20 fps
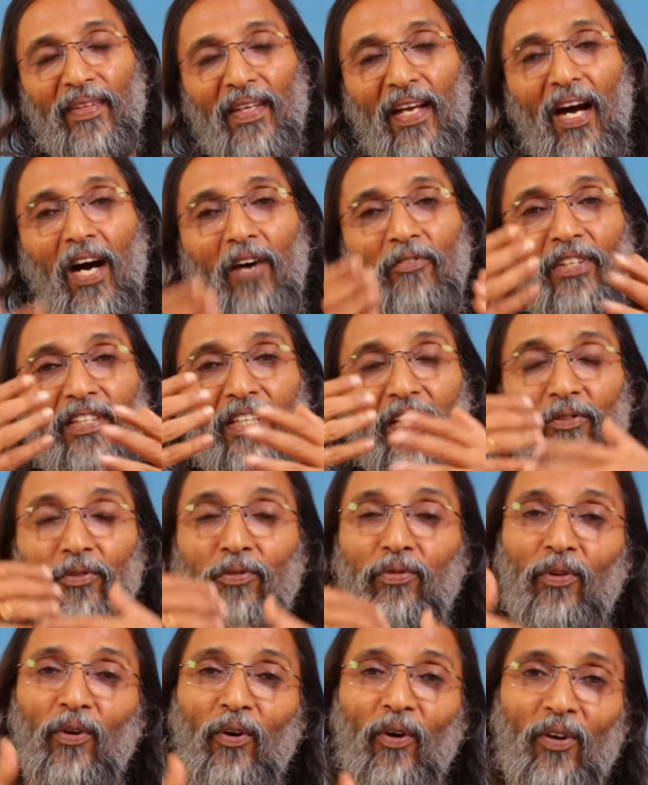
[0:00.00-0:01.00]
how it
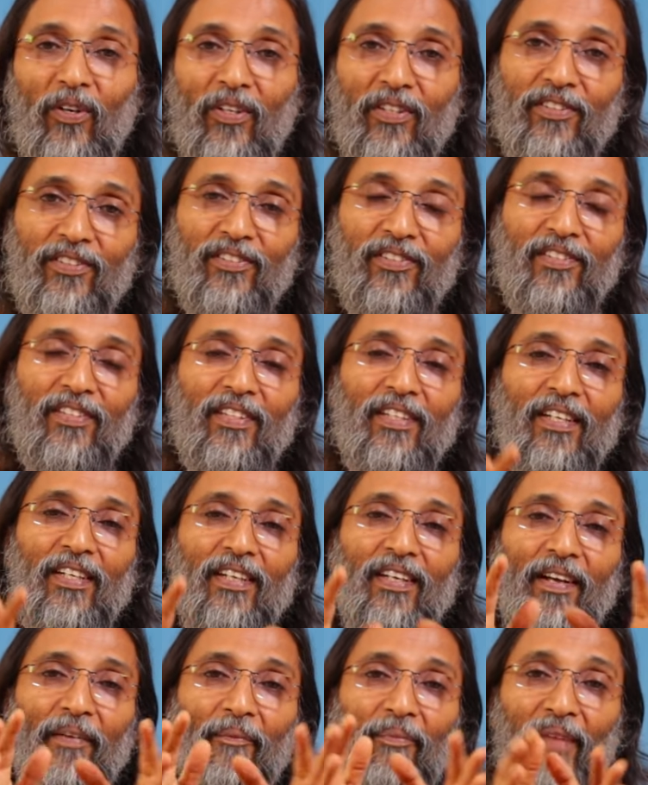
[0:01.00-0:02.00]
unfolds,
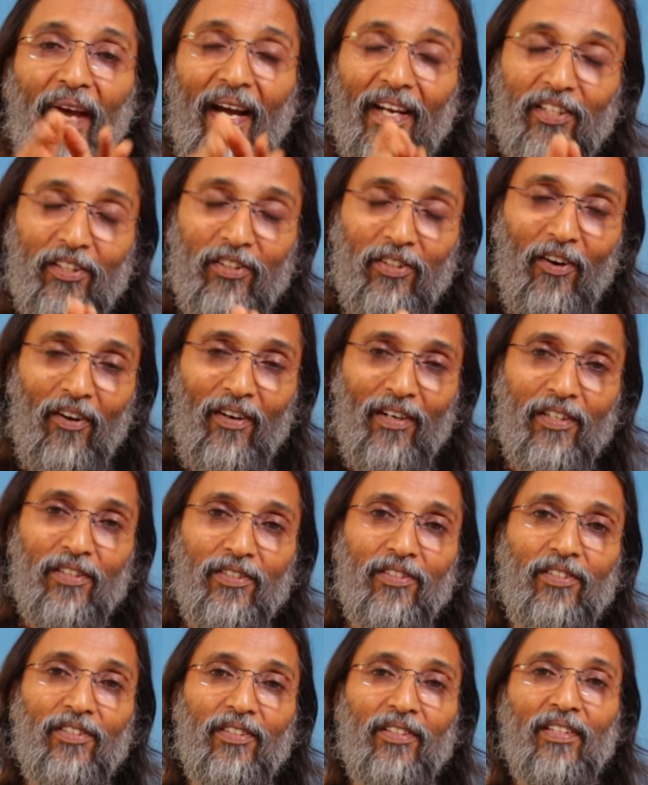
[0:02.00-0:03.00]
that
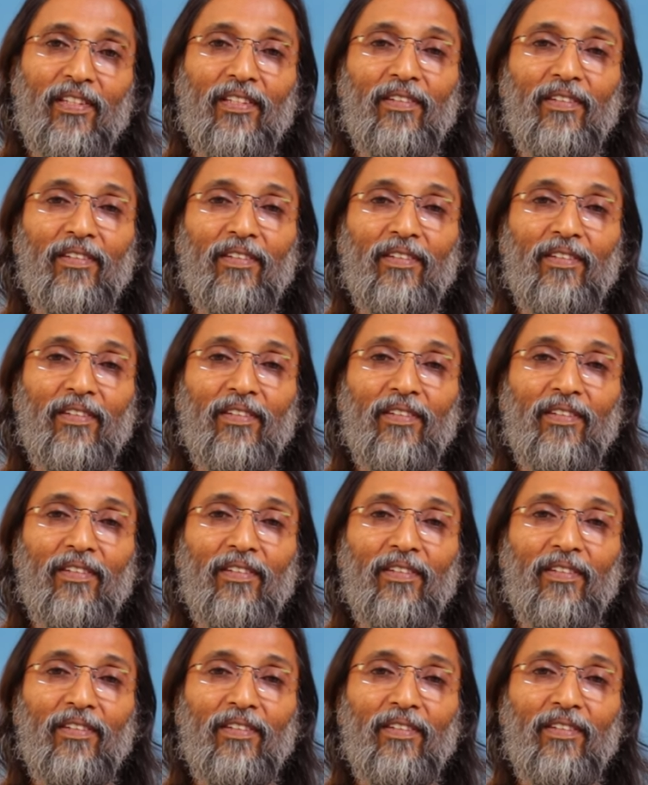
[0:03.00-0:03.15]
knowledge